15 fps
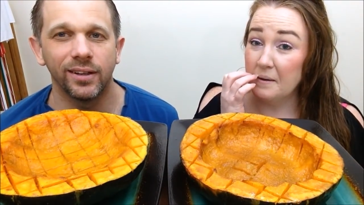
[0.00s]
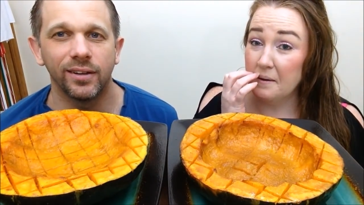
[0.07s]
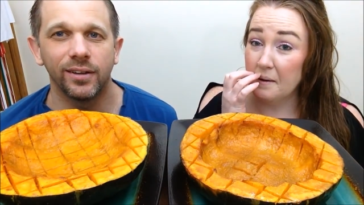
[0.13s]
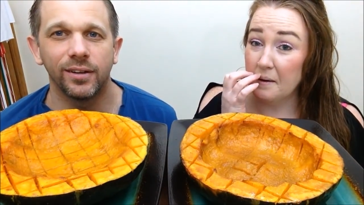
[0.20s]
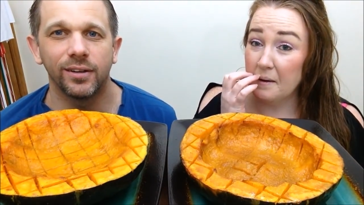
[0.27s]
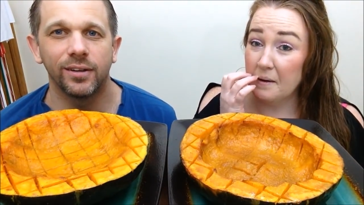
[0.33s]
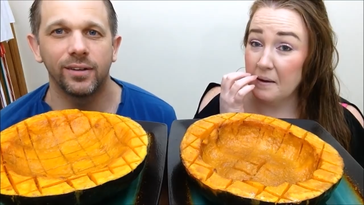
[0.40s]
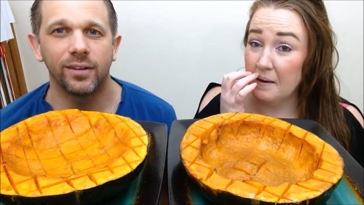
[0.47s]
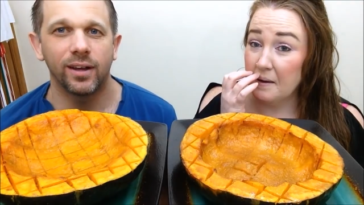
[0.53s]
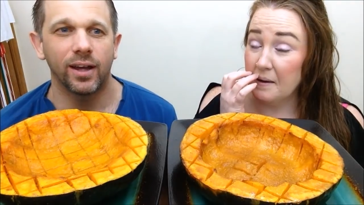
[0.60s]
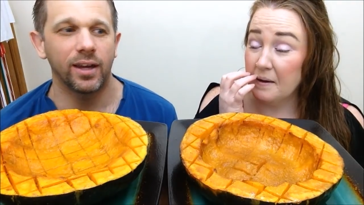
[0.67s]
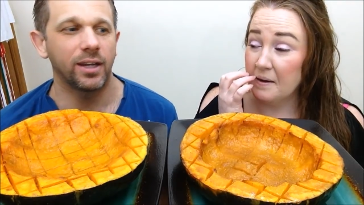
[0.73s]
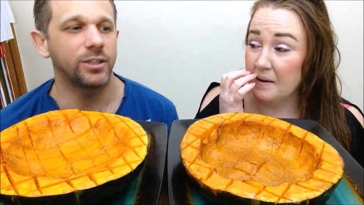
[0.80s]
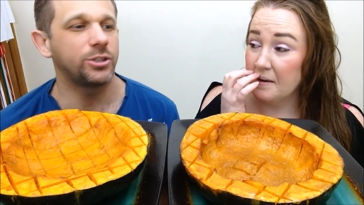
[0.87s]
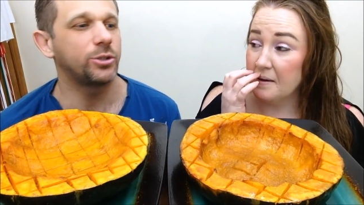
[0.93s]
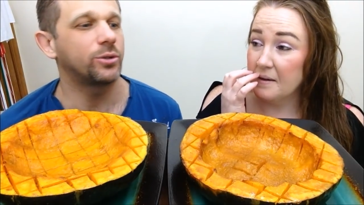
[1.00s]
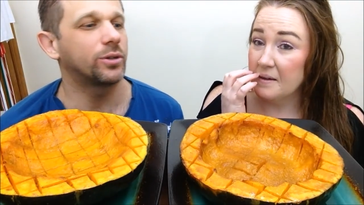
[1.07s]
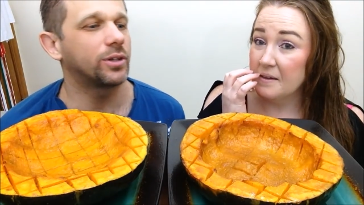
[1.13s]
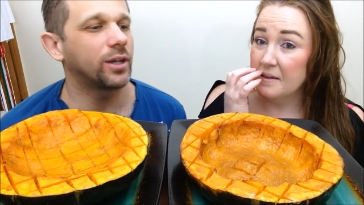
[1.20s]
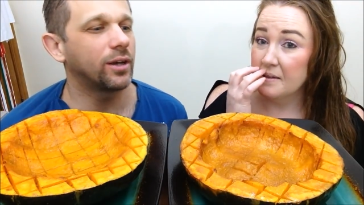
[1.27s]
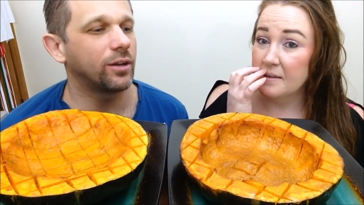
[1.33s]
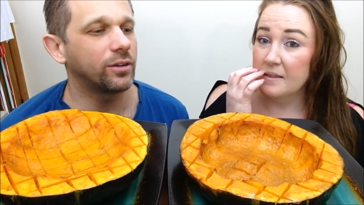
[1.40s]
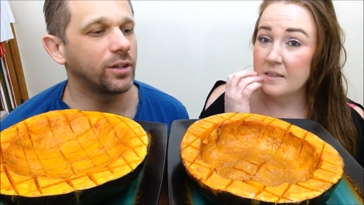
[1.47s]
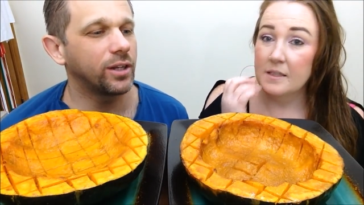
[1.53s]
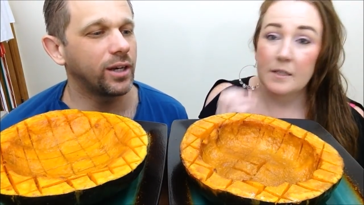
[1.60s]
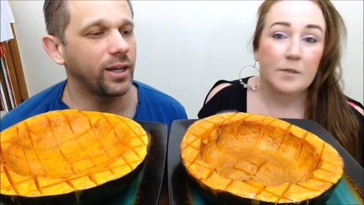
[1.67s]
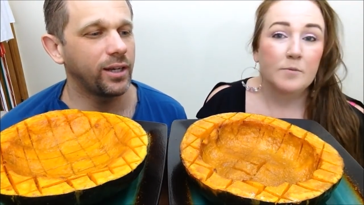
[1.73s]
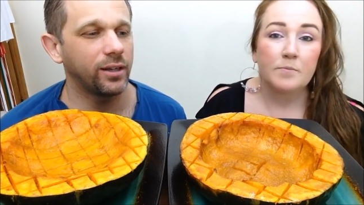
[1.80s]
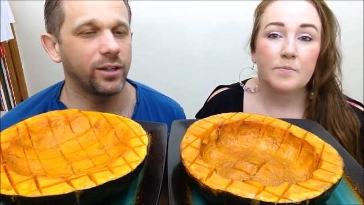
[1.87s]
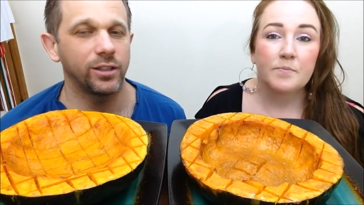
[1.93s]
Speaker 1: Yeah.
Speaker 2: And as you can tell,
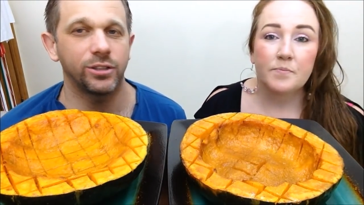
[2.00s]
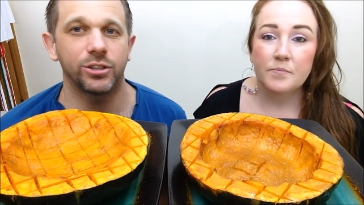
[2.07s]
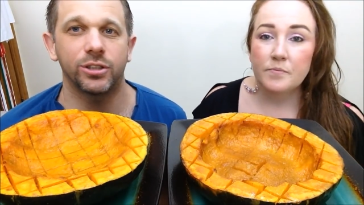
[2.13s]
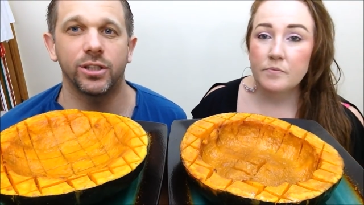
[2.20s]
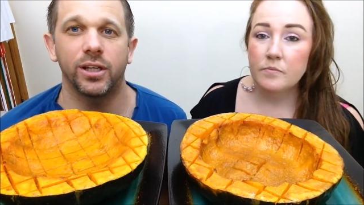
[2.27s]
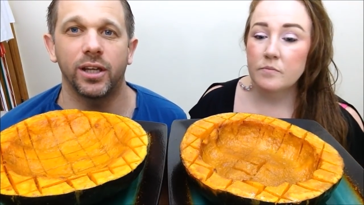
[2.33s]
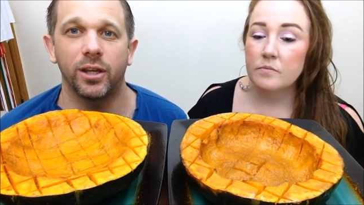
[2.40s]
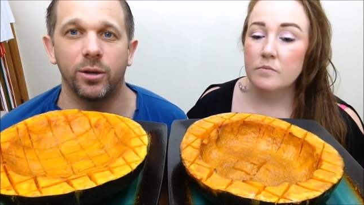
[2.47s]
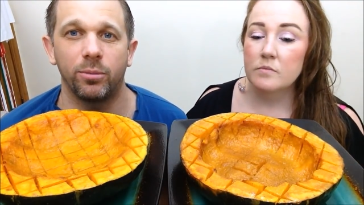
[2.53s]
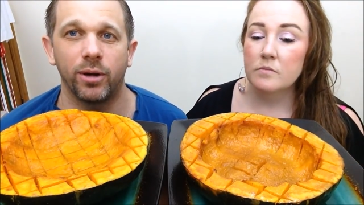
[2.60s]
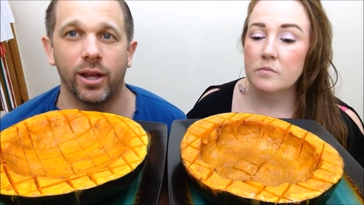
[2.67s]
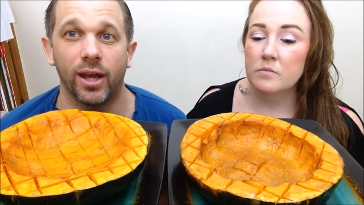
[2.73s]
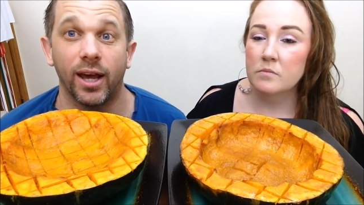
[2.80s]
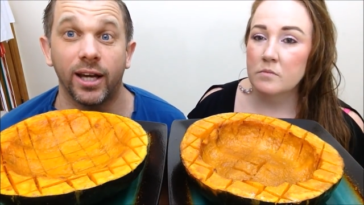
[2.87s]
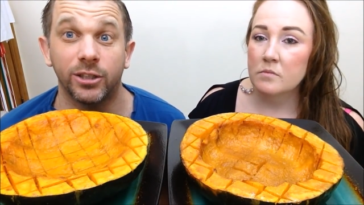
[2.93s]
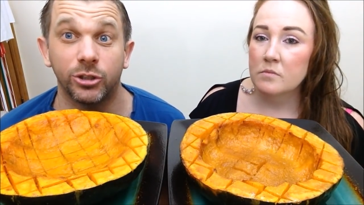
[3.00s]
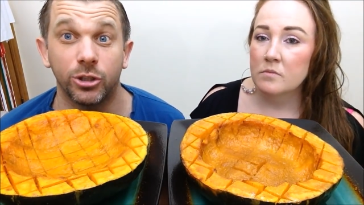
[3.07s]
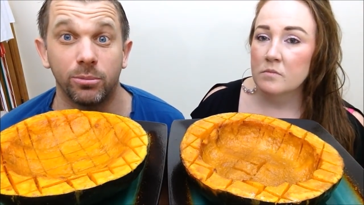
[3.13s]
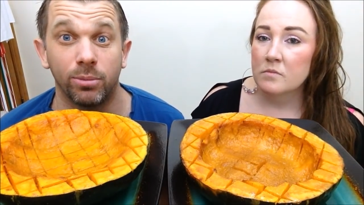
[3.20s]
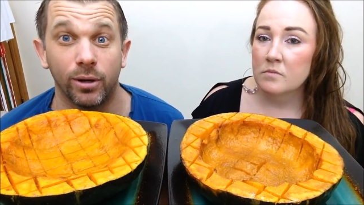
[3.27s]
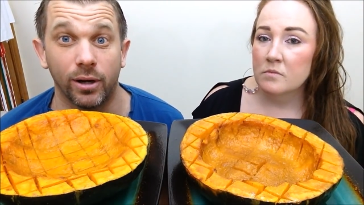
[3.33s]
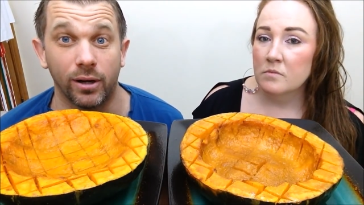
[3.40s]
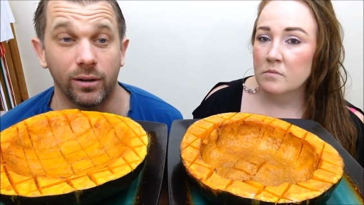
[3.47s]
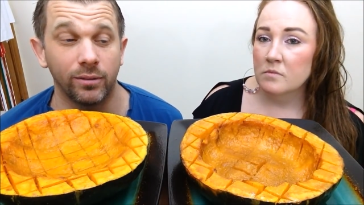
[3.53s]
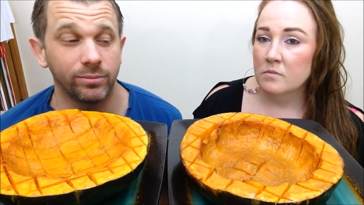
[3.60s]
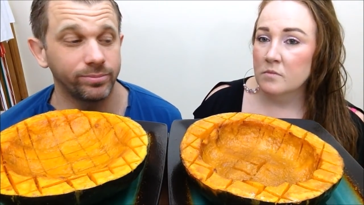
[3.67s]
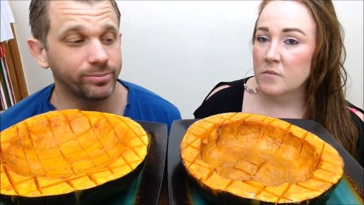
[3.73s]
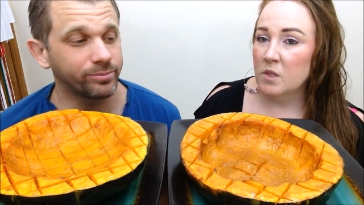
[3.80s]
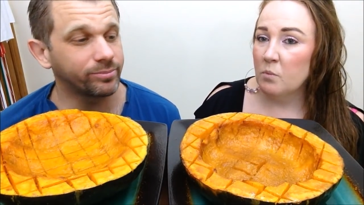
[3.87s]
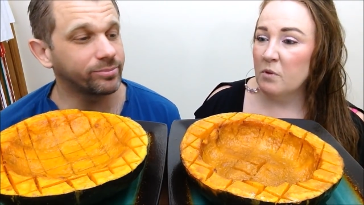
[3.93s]
Nadine likes a little bit of extra butter.
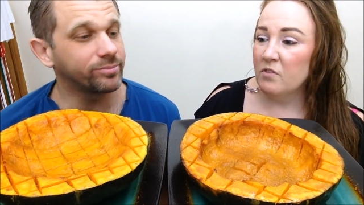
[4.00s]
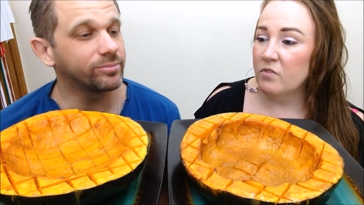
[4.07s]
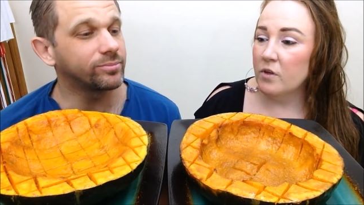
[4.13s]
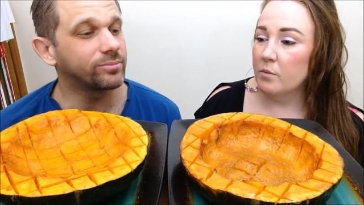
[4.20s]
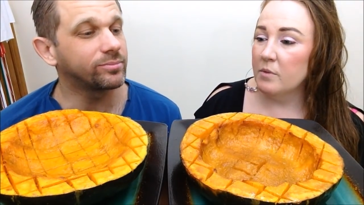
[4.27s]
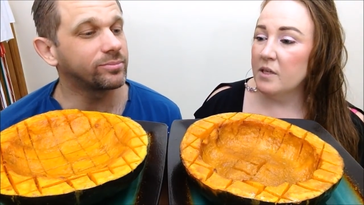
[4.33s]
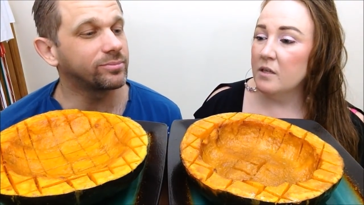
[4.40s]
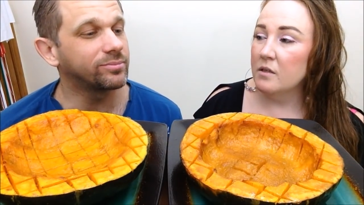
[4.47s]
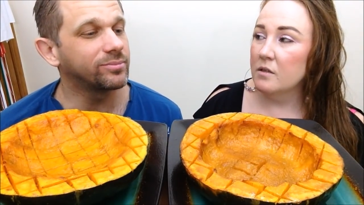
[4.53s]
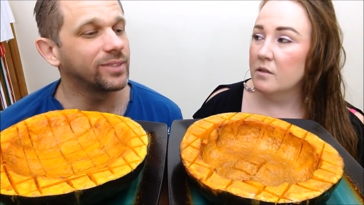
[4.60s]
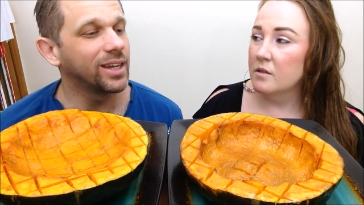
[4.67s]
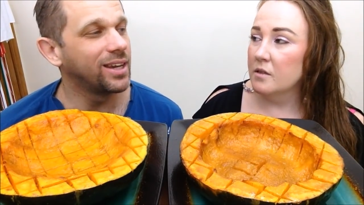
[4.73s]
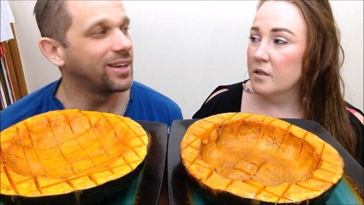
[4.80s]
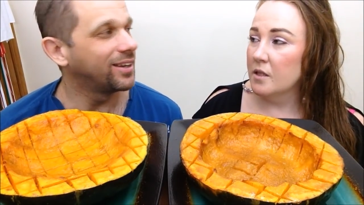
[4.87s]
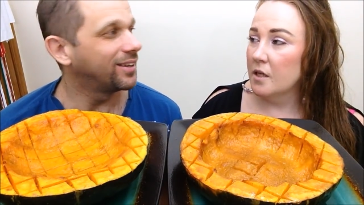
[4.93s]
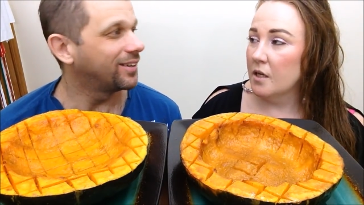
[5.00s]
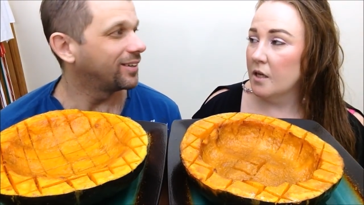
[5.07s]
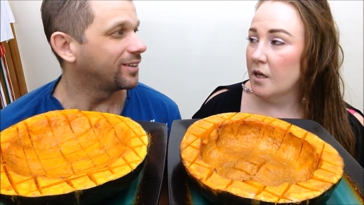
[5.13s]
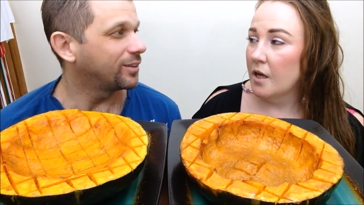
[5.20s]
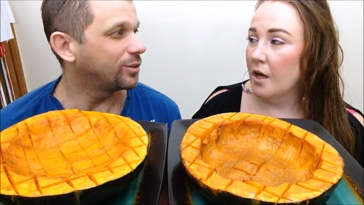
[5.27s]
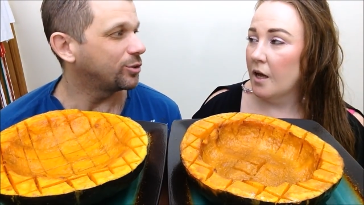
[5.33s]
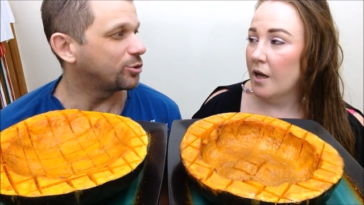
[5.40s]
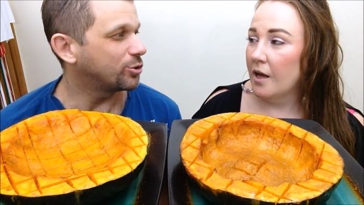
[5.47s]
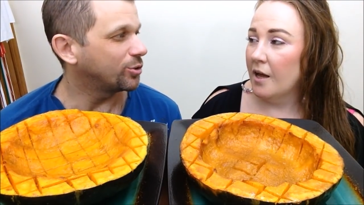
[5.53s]
Speaker 1: Don't make fun of me.
Speaker 2: You